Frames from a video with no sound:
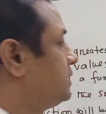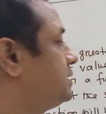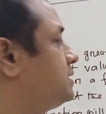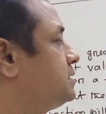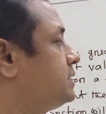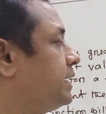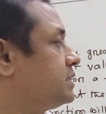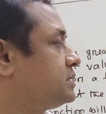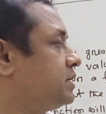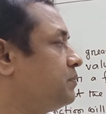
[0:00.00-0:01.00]
This is
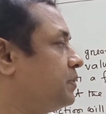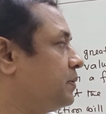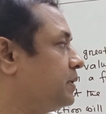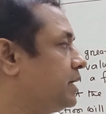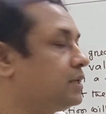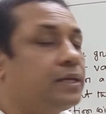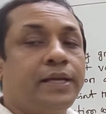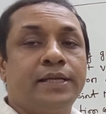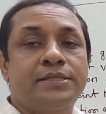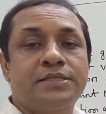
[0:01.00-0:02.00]
extreme point. At
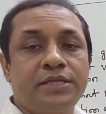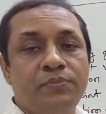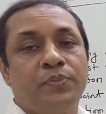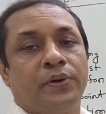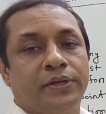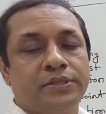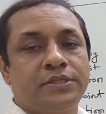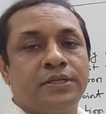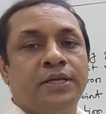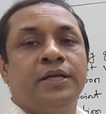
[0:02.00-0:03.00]
the extreme
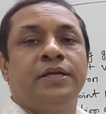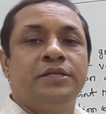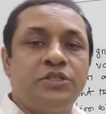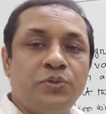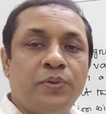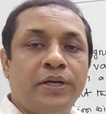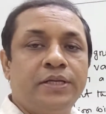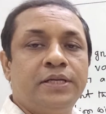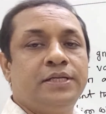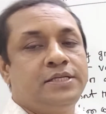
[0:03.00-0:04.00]
point, dy
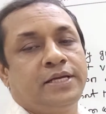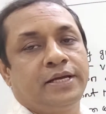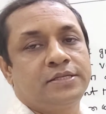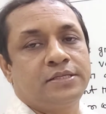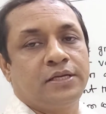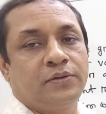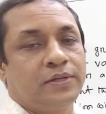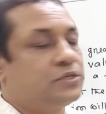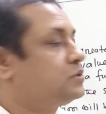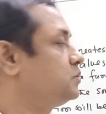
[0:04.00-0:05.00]
dx
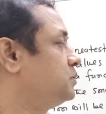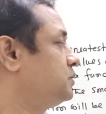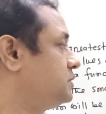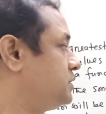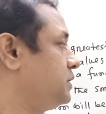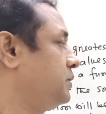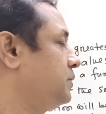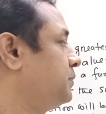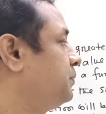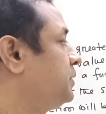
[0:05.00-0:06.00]
equals to
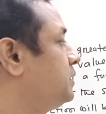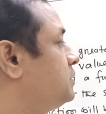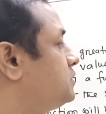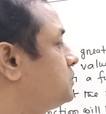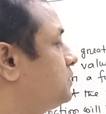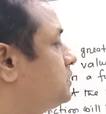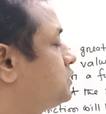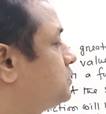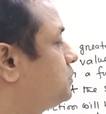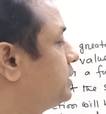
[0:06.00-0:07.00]
0. So
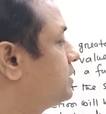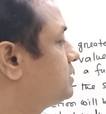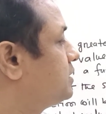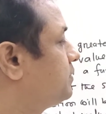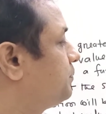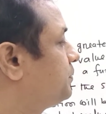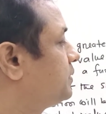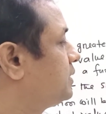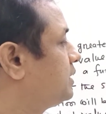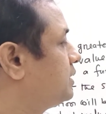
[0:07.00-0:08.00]
student,
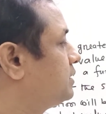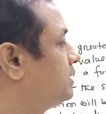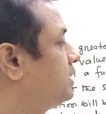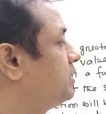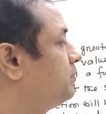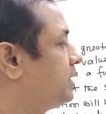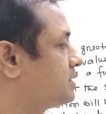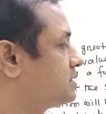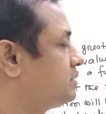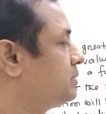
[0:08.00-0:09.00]
here
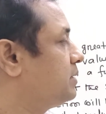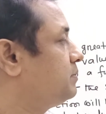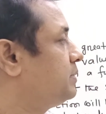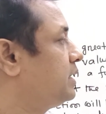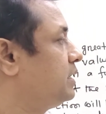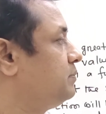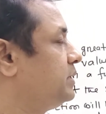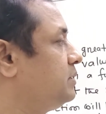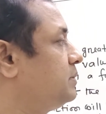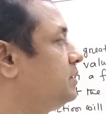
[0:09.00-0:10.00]
maximum and
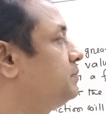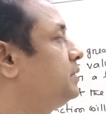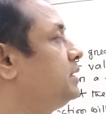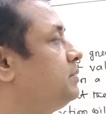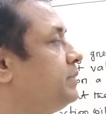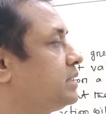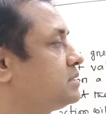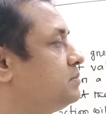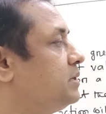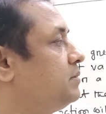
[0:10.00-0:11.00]
minimum,
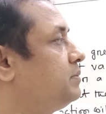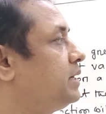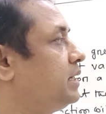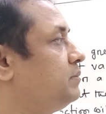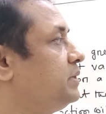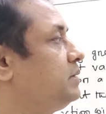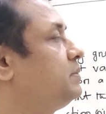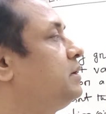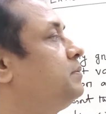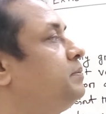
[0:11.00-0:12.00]
maximum and
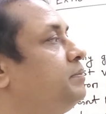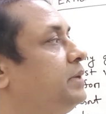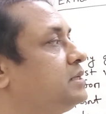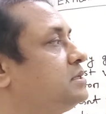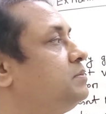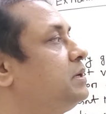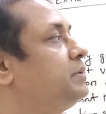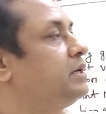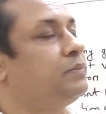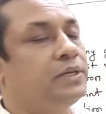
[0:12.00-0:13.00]
minimum, maximum
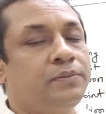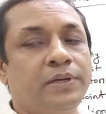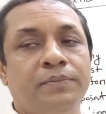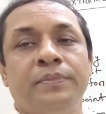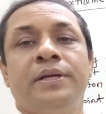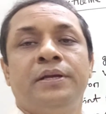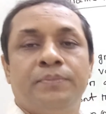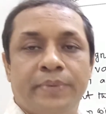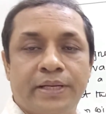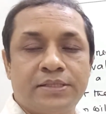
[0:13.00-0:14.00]
and minimum,
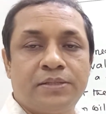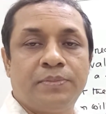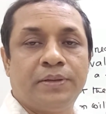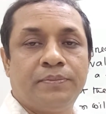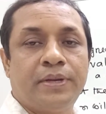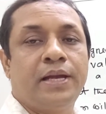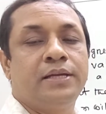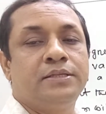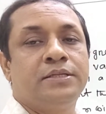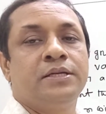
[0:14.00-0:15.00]
maximum
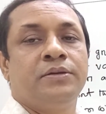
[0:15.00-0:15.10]
and